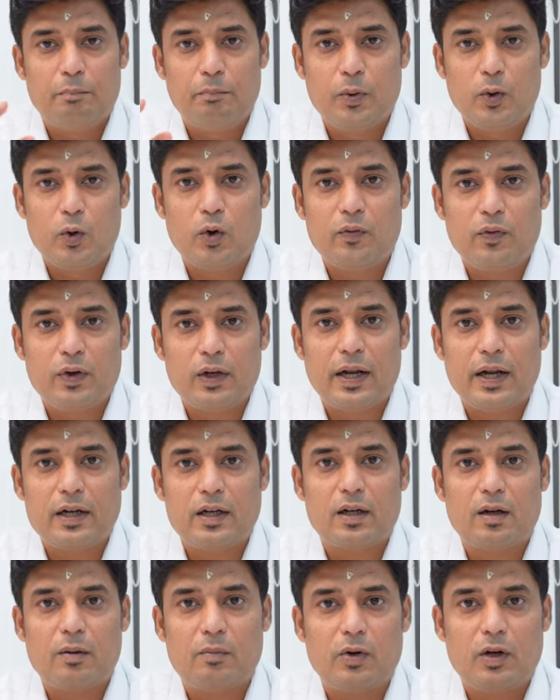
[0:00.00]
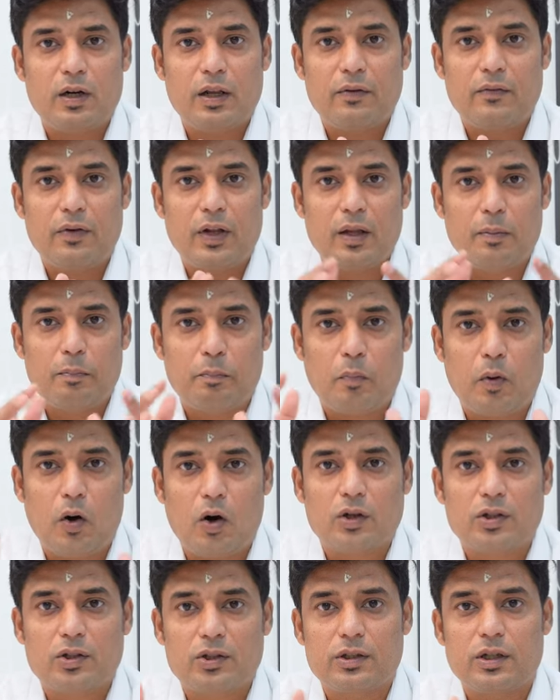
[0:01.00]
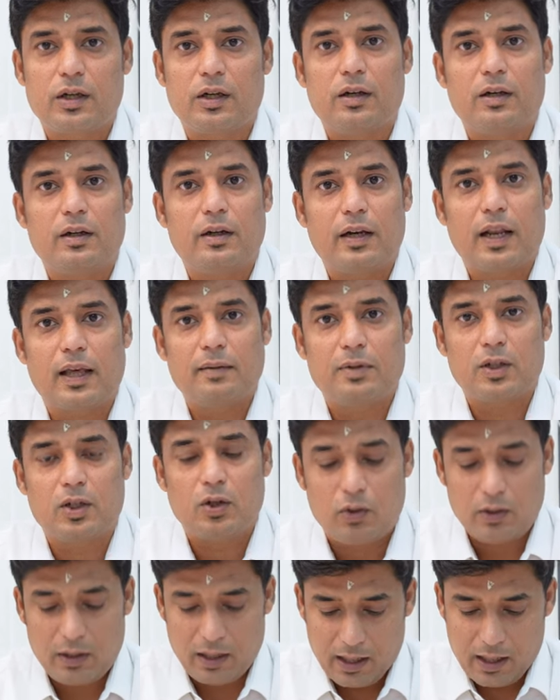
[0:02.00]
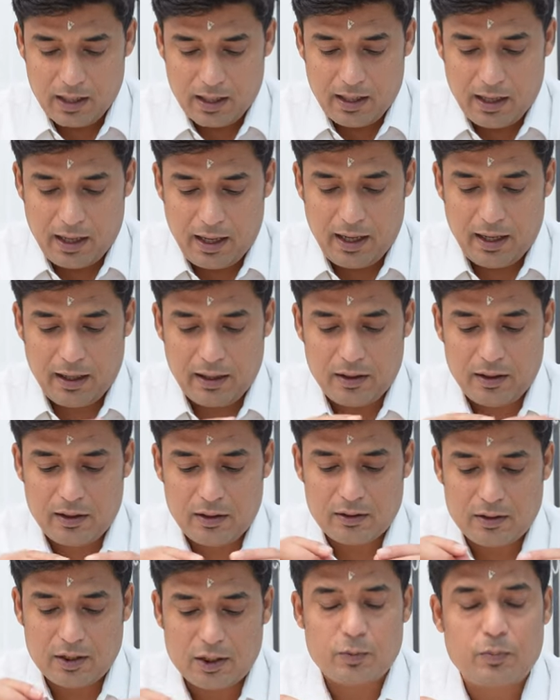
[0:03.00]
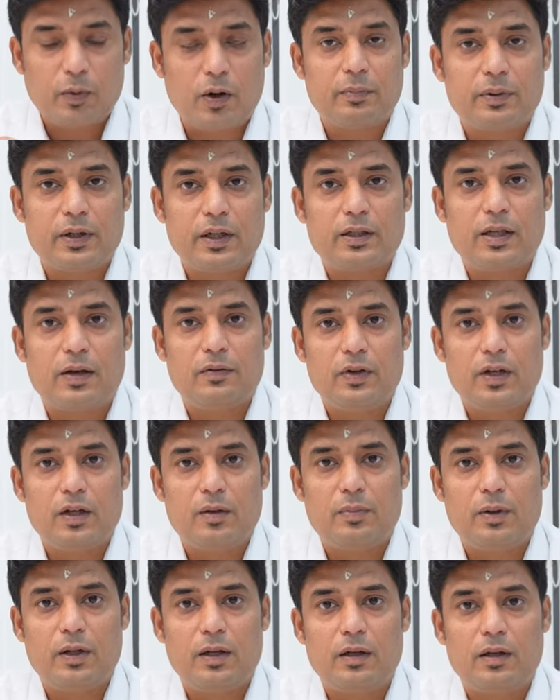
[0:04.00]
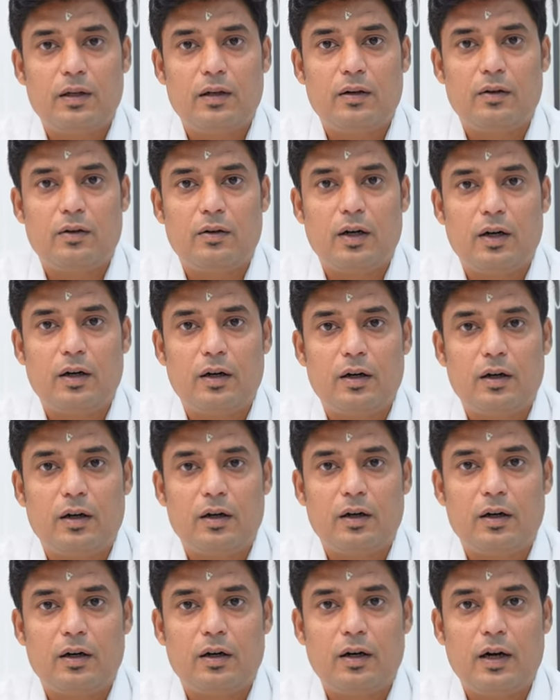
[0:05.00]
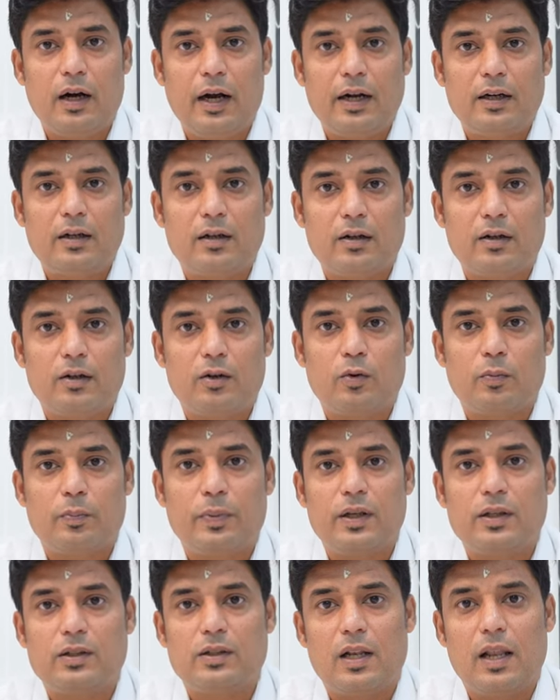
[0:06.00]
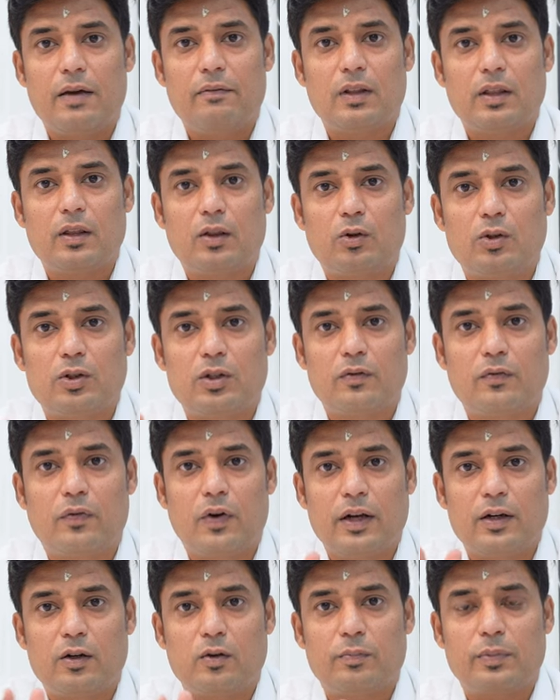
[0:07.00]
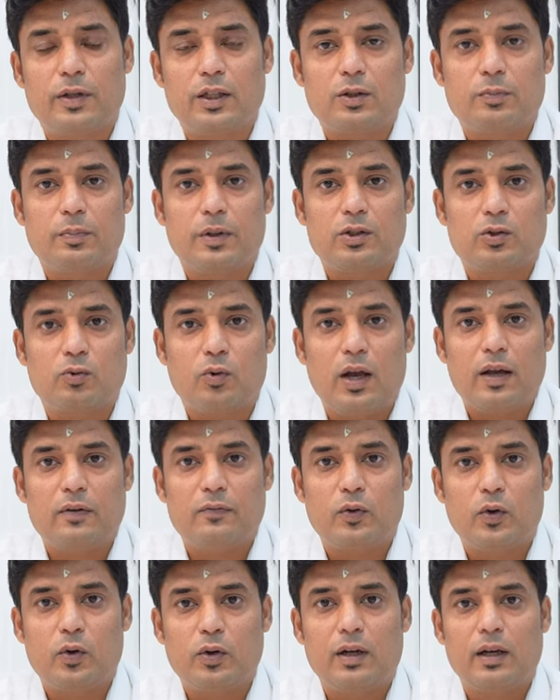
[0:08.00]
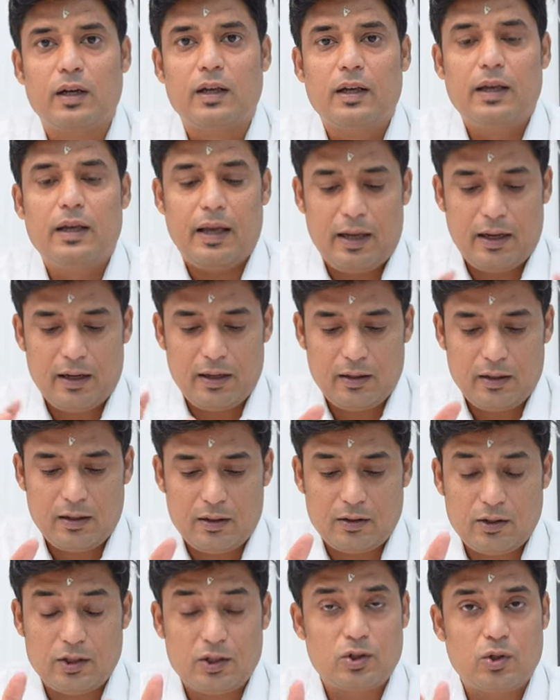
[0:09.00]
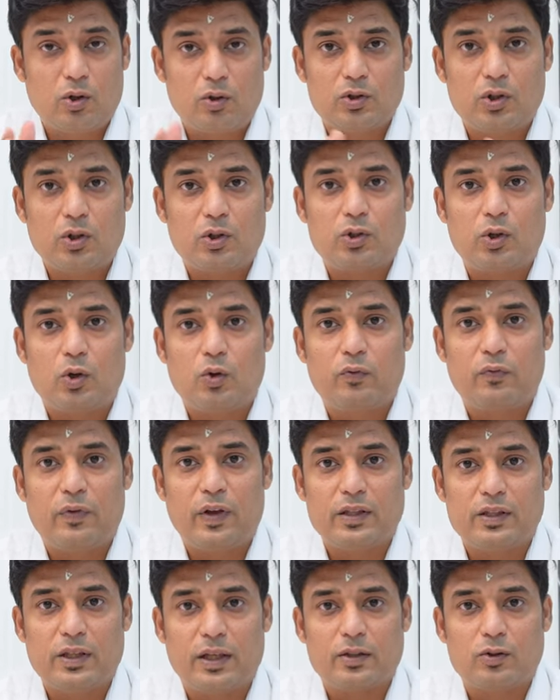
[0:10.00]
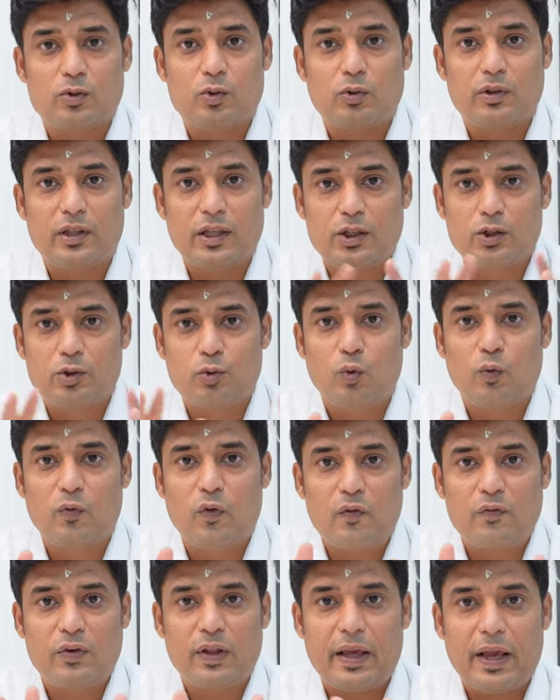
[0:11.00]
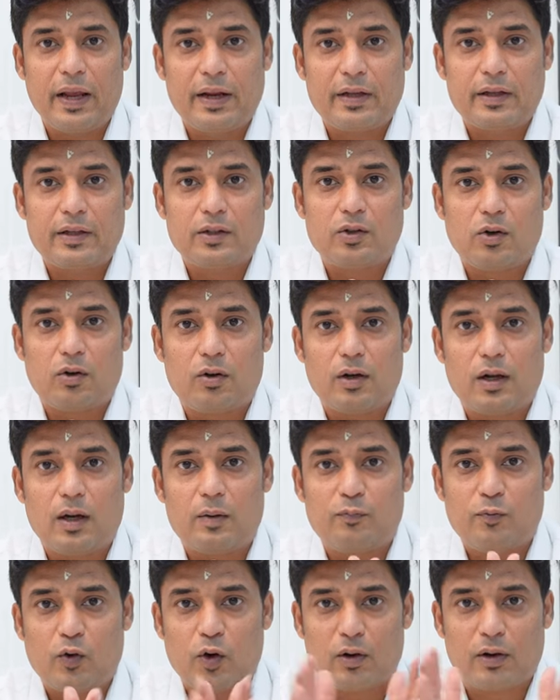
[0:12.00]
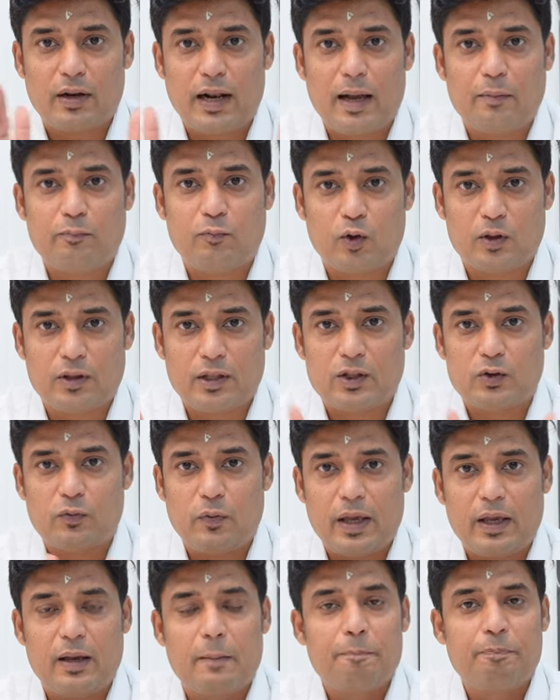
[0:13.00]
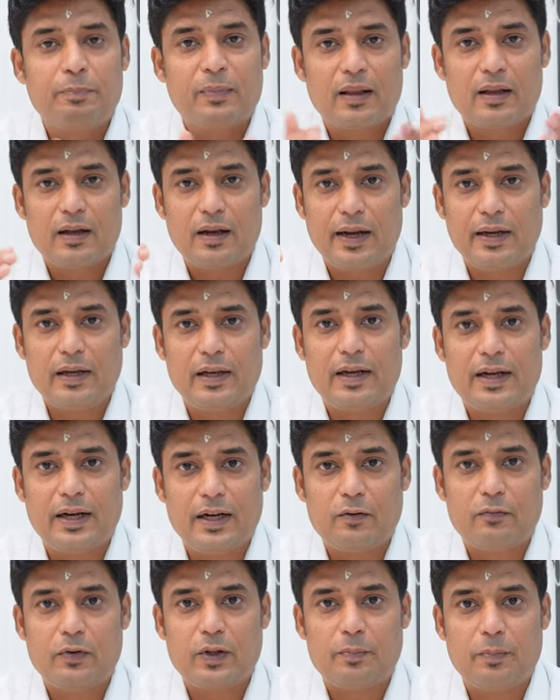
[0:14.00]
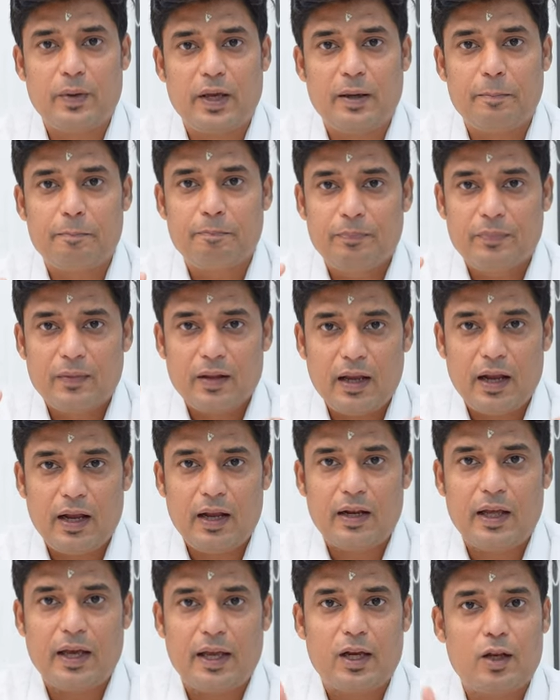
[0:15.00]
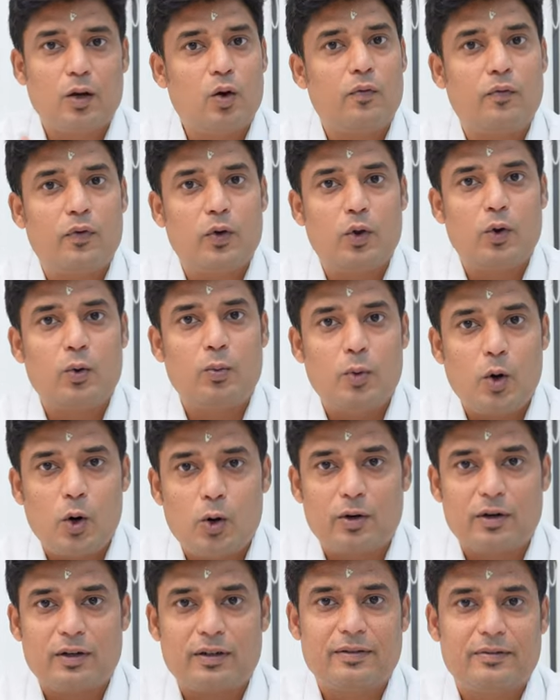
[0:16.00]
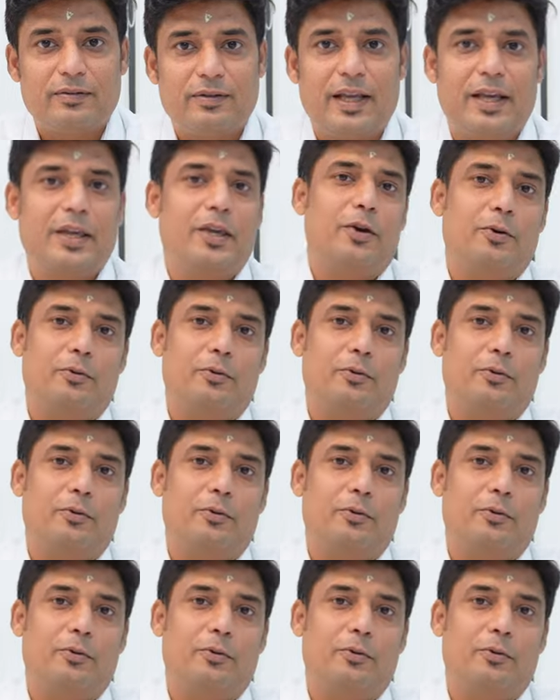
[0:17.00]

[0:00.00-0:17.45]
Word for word: Beautiful gated community, very posh uh, neighborhood, and uh, this property is available uh, at rupees eleven thousand five hundred rupees per square foot, and uh, this is also south facing. So these two fifty eighties are up for grab for this week. Kindly connect with me and I can offer you more. Thank